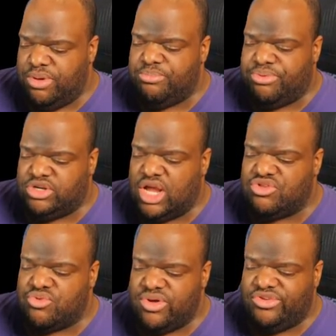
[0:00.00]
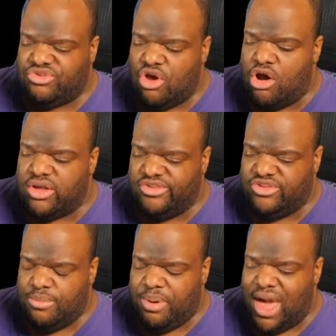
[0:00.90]
been Protectorate's
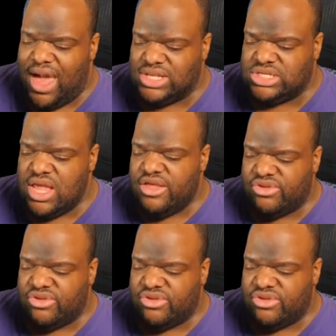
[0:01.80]
targets in the past,